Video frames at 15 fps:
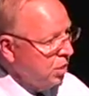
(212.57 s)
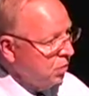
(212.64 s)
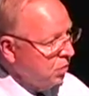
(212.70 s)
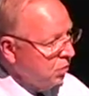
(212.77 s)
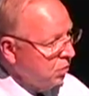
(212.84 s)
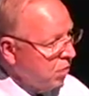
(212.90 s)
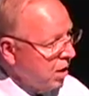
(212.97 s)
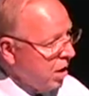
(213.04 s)

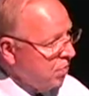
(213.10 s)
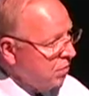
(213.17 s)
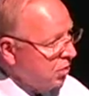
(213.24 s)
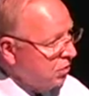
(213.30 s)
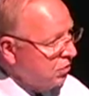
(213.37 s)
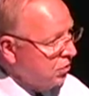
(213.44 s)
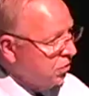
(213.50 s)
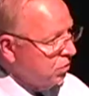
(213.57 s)
But we got to
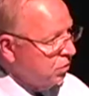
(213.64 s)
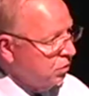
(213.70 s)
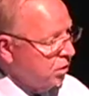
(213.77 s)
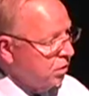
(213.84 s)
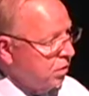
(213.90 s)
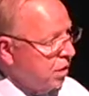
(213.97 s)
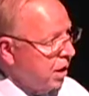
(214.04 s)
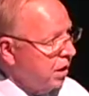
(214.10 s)
make sure that we
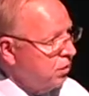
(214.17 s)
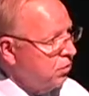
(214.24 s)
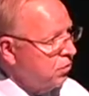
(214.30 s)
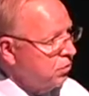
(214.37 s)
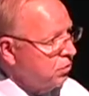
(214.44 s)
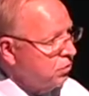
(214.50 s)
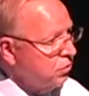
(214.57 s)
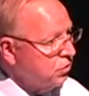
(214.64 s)
engage
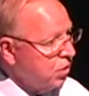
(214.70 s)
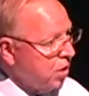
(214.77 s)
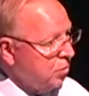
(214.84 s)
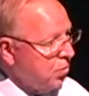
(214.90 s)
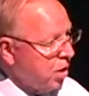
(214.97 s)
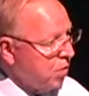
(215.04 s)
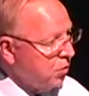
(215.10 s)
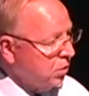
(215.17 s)
and use our
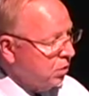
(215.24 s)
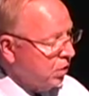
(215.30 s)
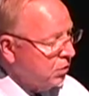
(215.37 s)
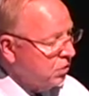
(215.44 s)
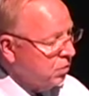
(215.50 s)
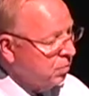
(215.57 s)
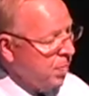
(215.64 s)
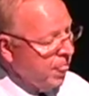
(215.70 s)

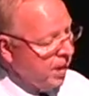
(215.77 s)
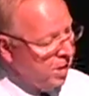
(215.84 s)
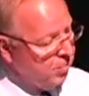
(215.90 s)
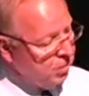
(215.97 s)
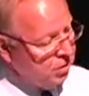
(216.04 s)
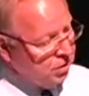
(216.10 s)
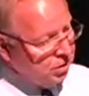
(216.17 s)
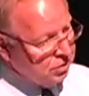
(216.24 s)
population,
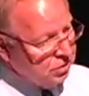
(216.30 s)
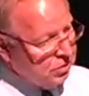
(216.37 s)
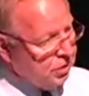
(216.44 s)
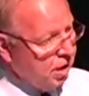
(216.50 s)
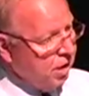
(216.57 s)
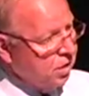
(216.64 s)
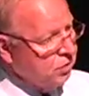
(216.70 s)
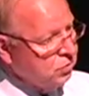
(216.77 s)
because
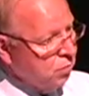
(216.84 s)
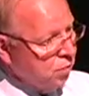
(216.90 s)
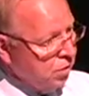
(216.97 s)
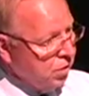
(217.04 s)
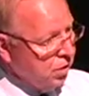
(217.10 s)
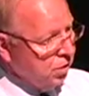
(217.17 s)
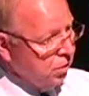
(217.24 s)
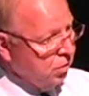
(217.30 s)
China's
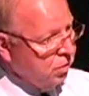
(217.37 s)
real.